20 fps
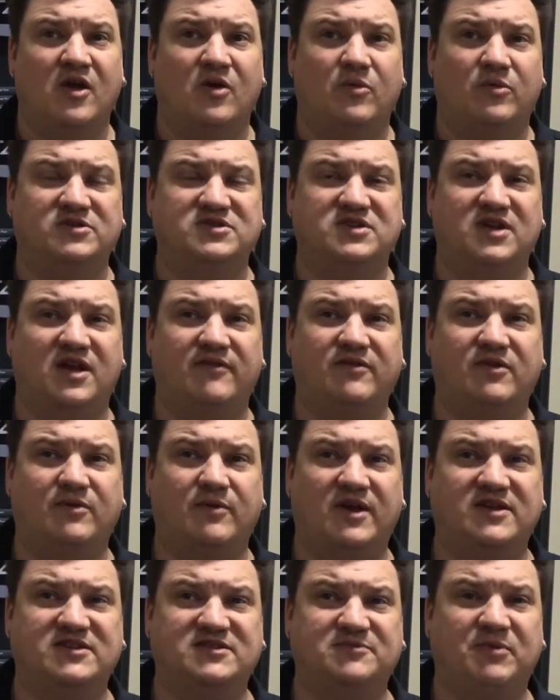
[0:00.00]
Once you have the
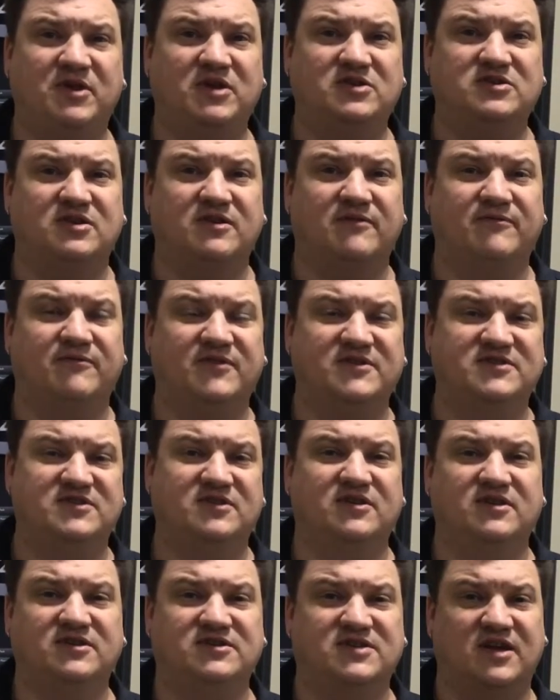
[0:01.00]
right speed, you can
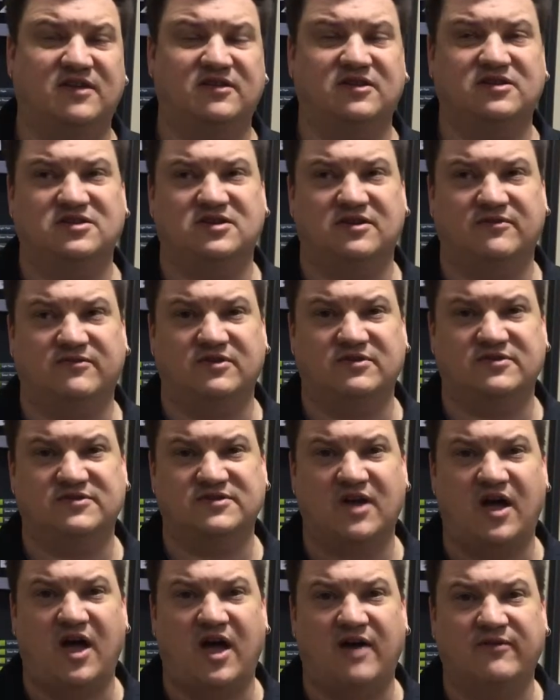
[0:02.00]
physically take the shifters
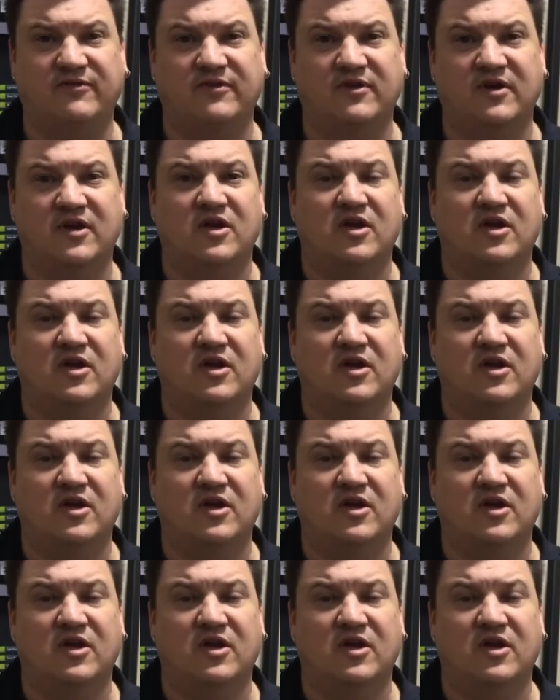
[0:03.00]
off.